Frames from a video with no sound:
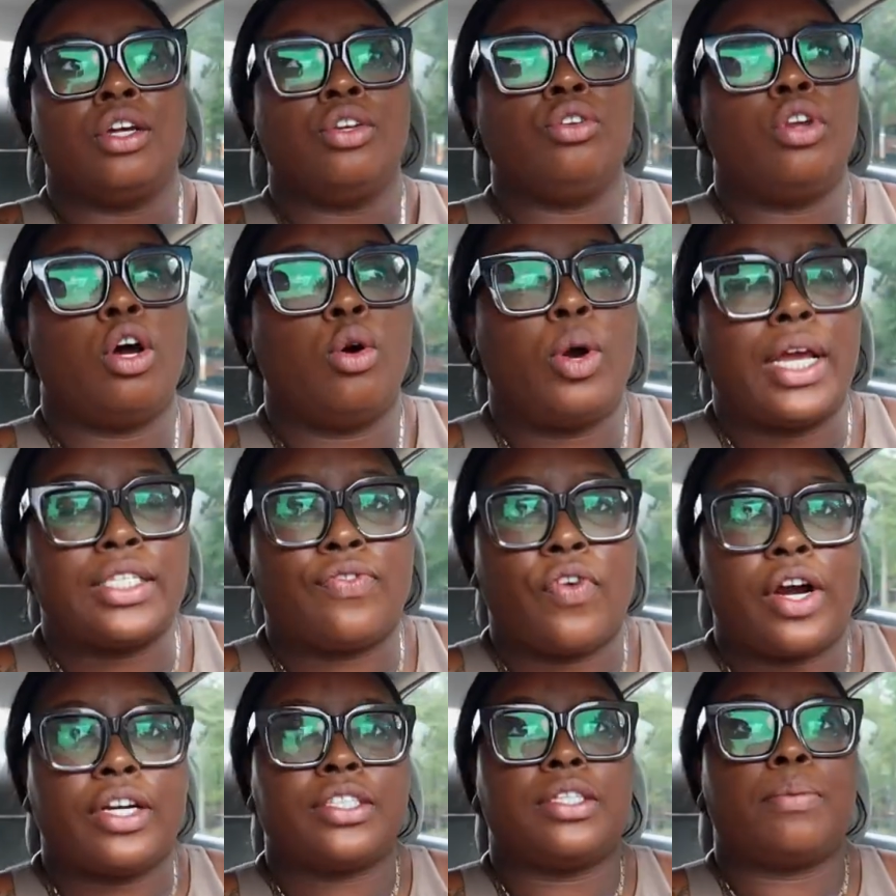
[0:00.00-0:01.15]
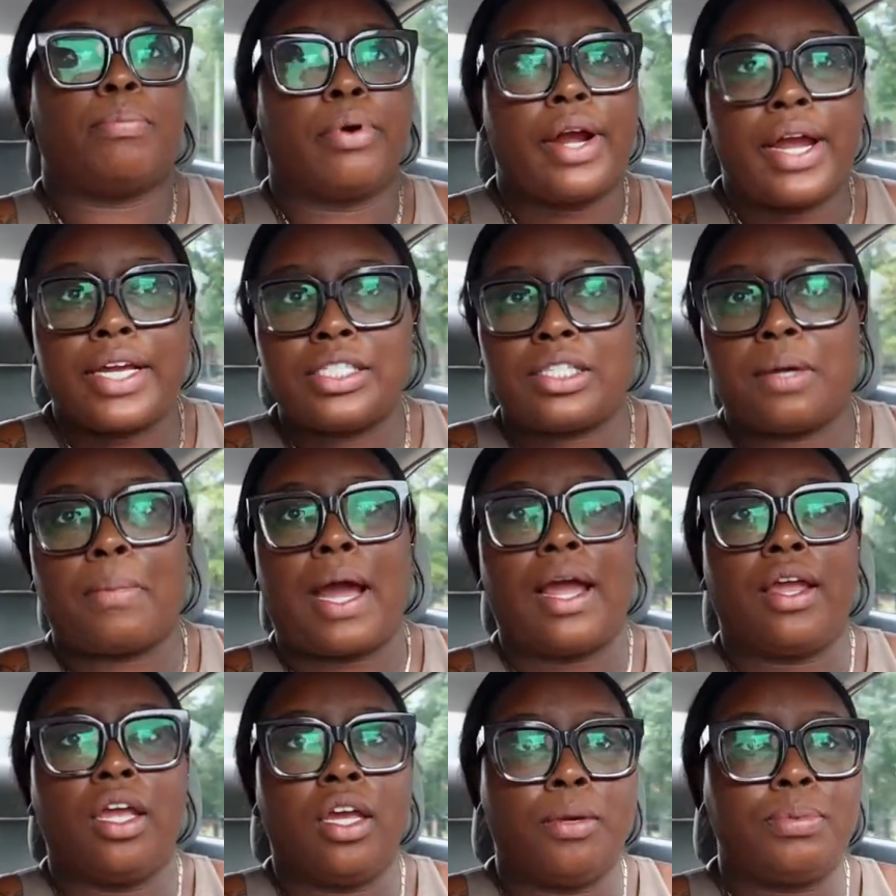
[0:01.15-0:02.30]
you know as far as the breasts and my
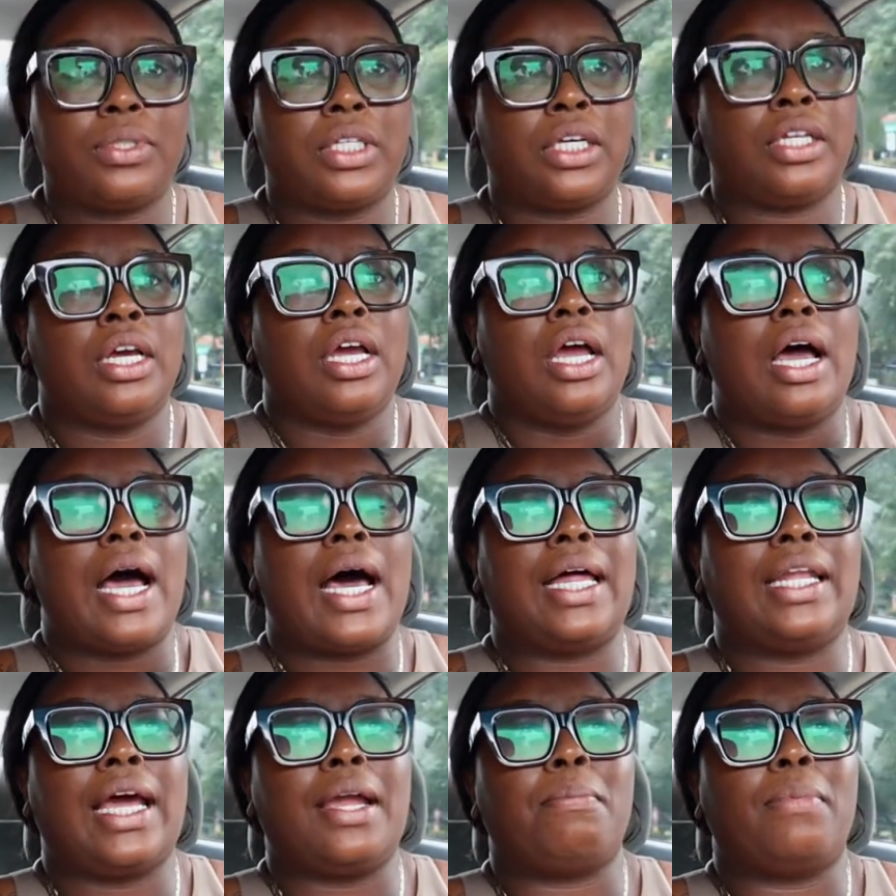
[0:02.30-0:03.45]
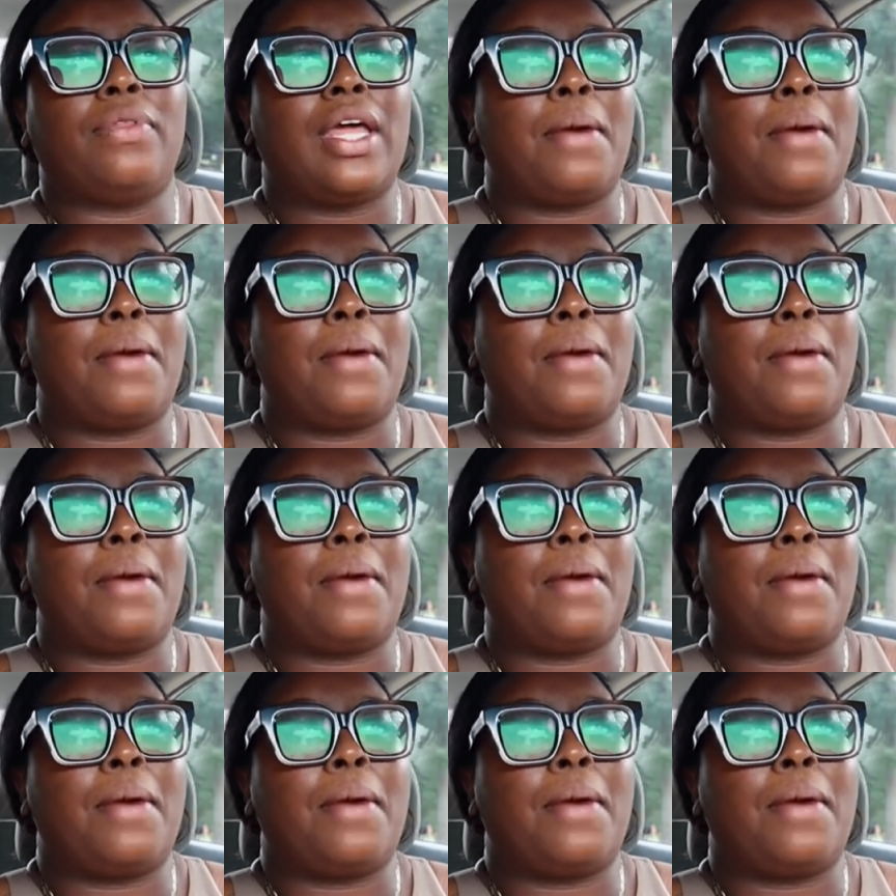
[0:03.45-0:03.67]
hips and i like